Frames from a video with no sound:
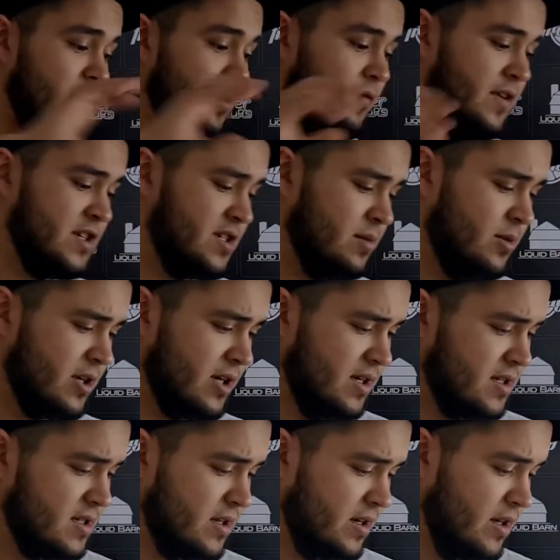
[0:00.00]
Vegetable
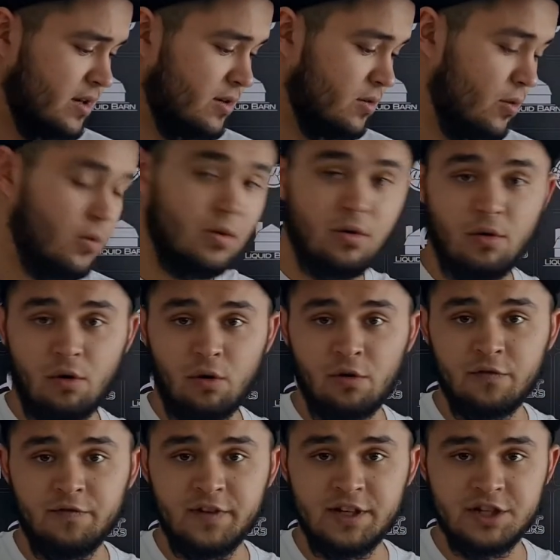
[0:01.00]
glycerin,
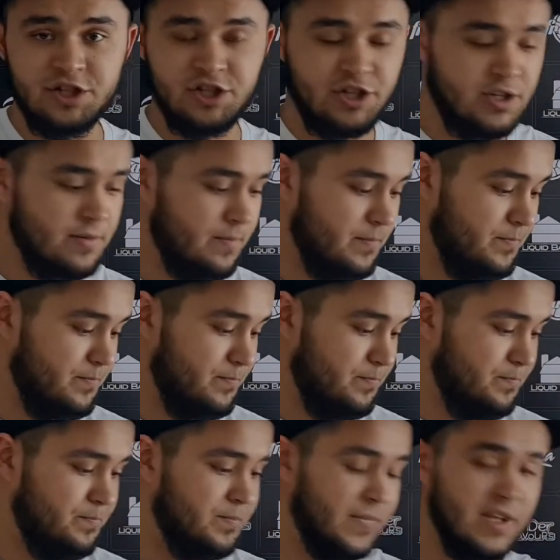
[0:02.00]
or VG,
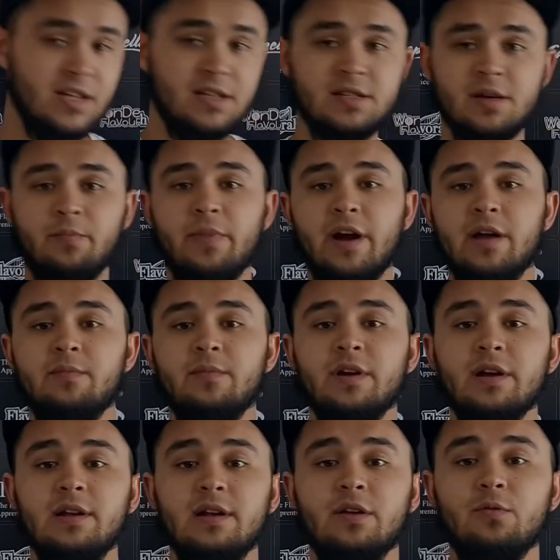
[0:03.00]
is the
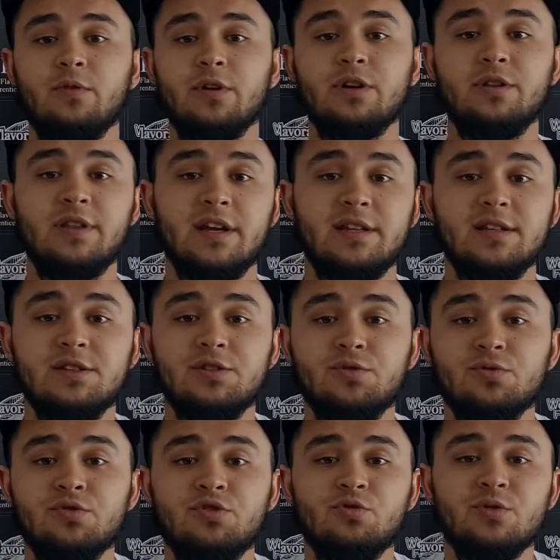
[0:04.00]
primary liquid that is
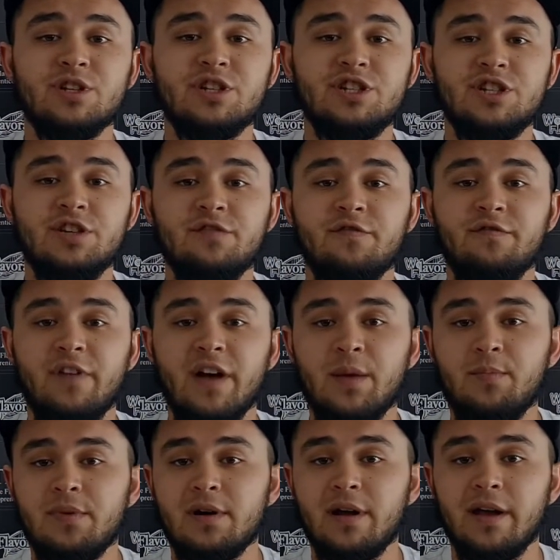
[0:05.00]
used to achieve
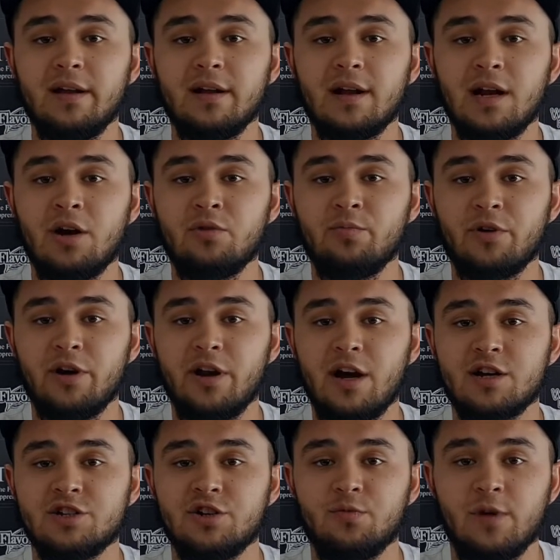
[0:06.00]
vapor and cloud
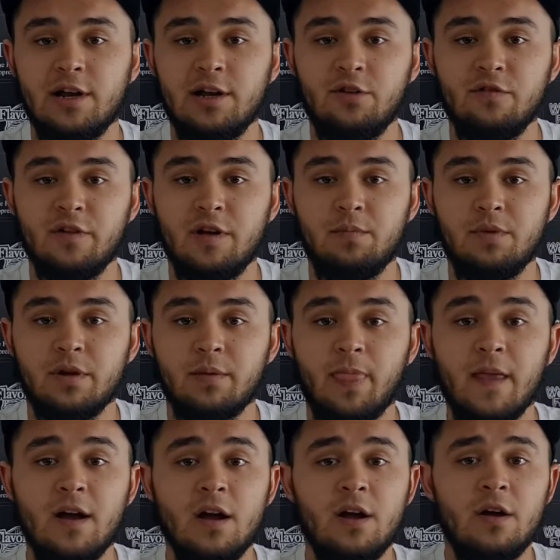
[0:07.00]
production while you're
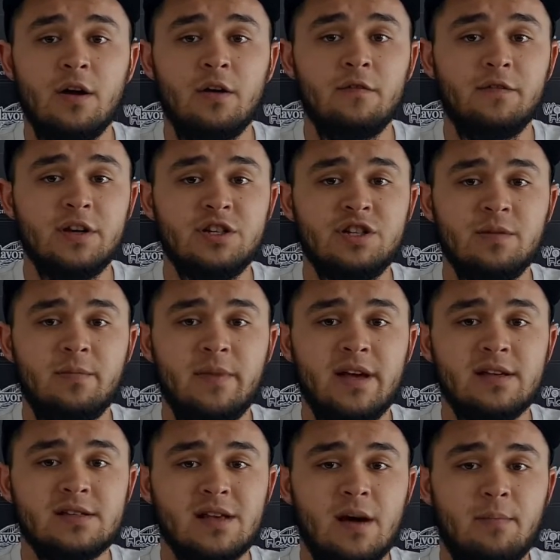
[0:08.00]
vaping. VG
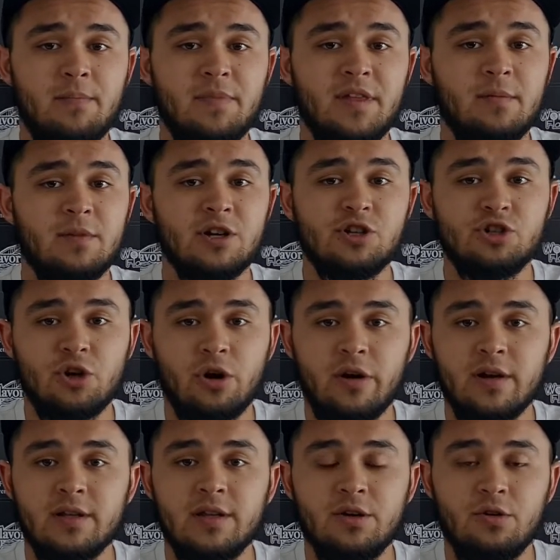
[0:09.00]
makes up the
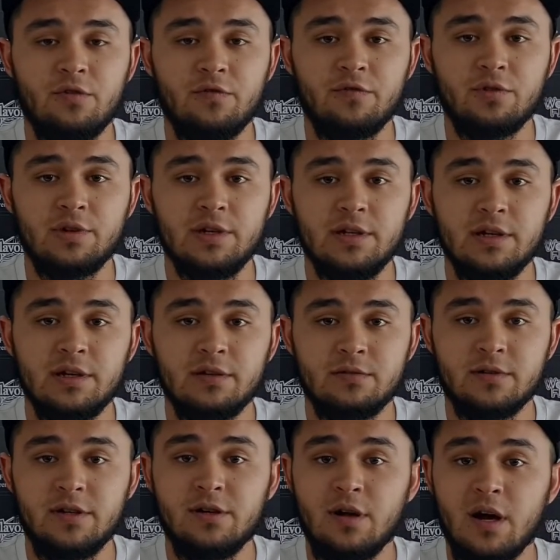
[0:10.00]
majority of your
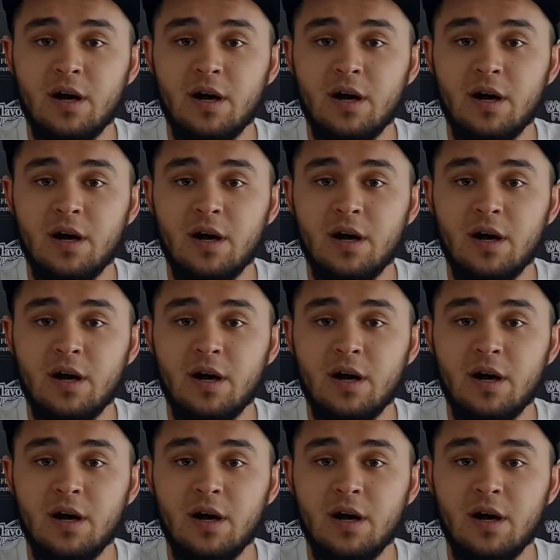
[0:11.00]
e-liquid,